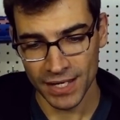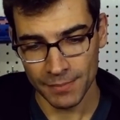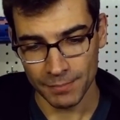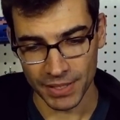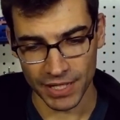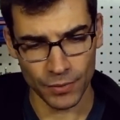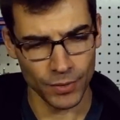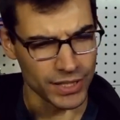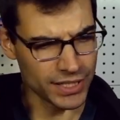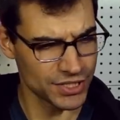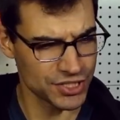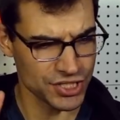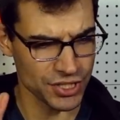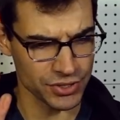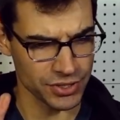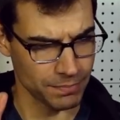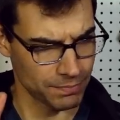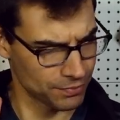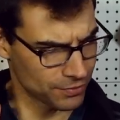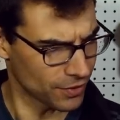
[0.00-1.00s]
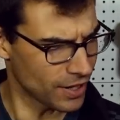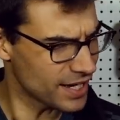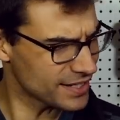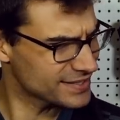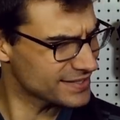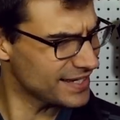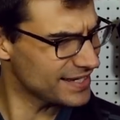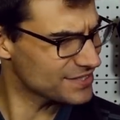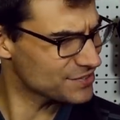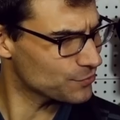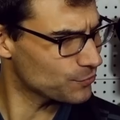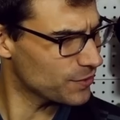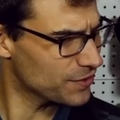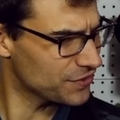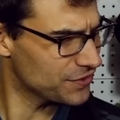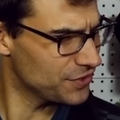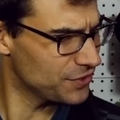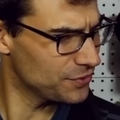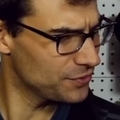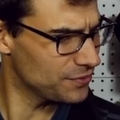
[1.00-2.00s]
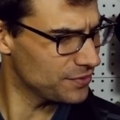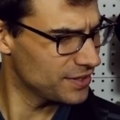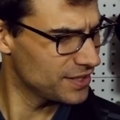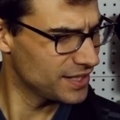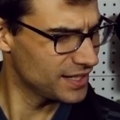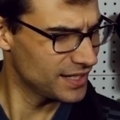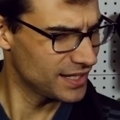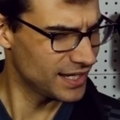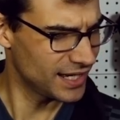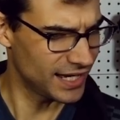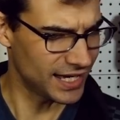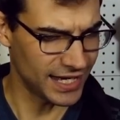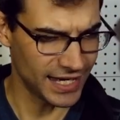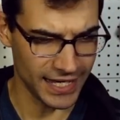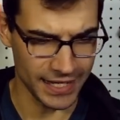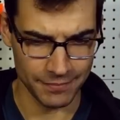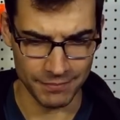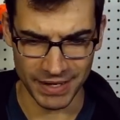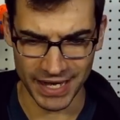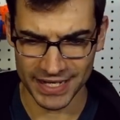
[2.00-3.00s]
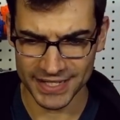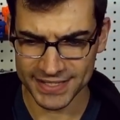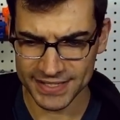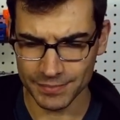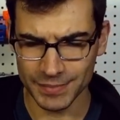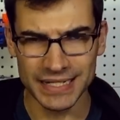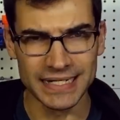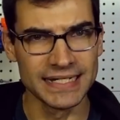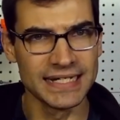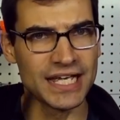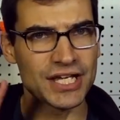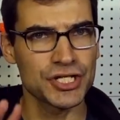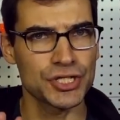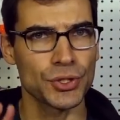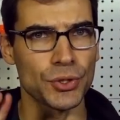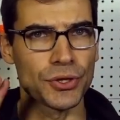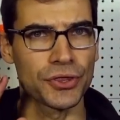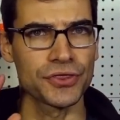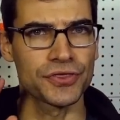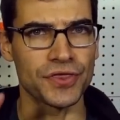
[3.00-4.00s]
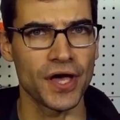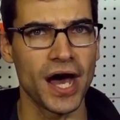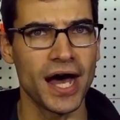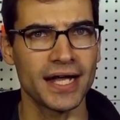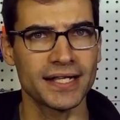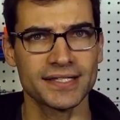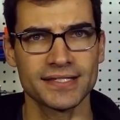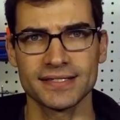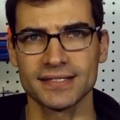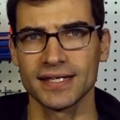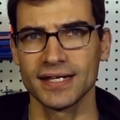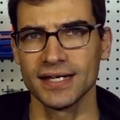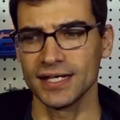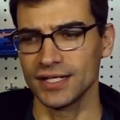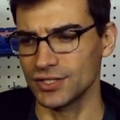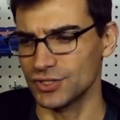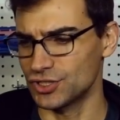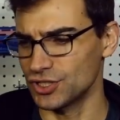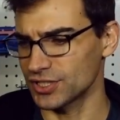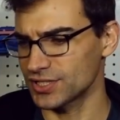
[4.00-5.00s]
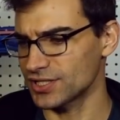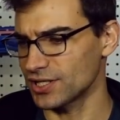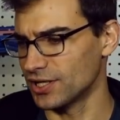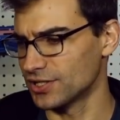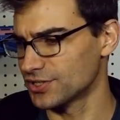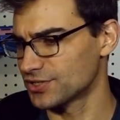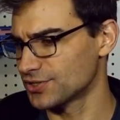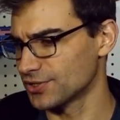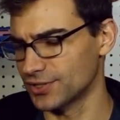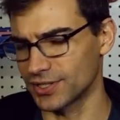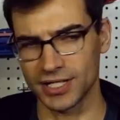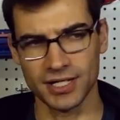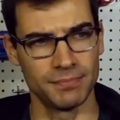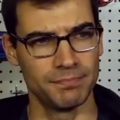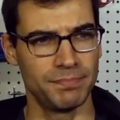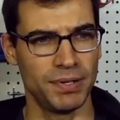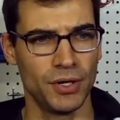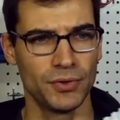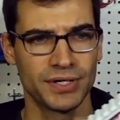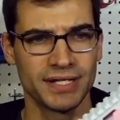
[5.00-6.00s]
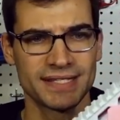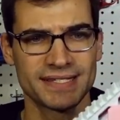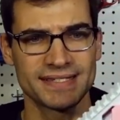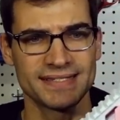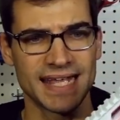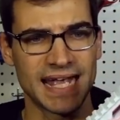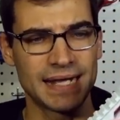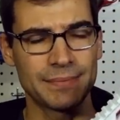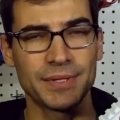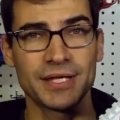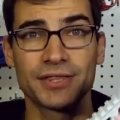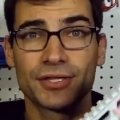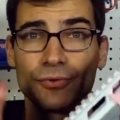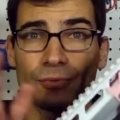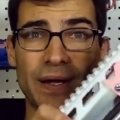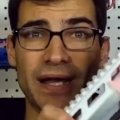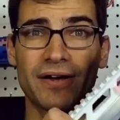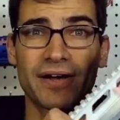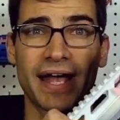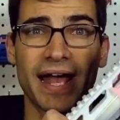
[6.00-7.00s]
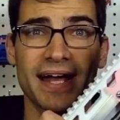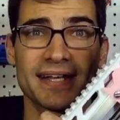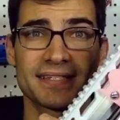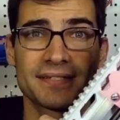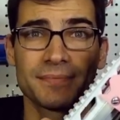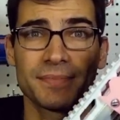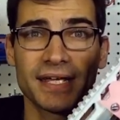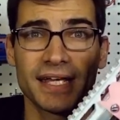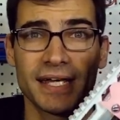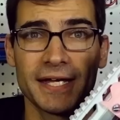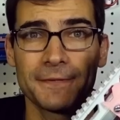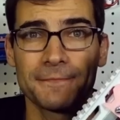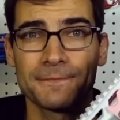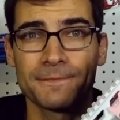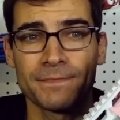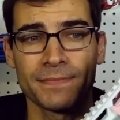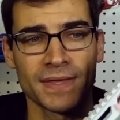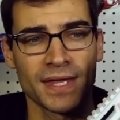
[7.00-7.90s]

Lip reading: But I wanted to share the process with you and some initial thoughts just on certain components, namely the railgasm kit.